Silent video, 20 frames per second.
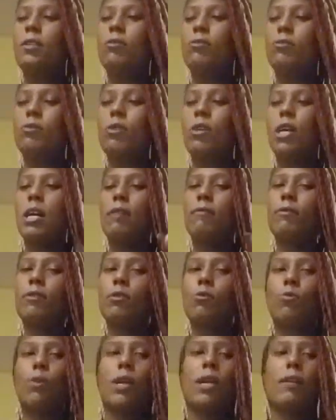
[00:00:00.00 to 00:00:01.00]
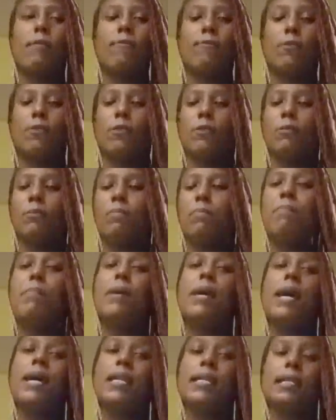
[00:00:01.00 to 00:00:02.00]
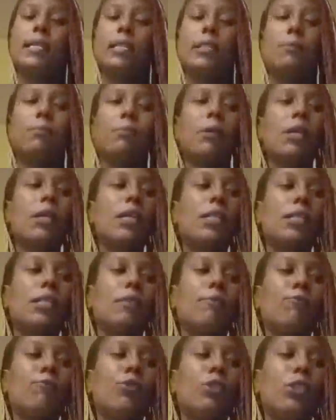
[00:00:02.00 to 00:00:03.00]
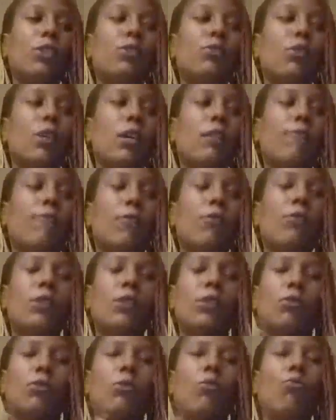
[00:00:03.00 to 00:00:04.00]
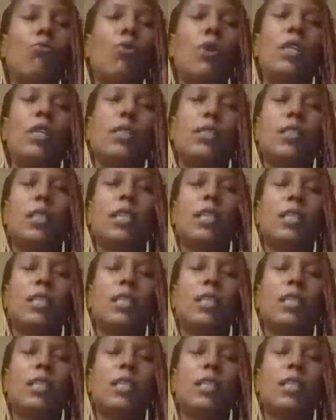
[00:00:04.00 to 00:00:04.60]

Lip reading: You're going to have to waver, balance, because if you just try to focus on one thing,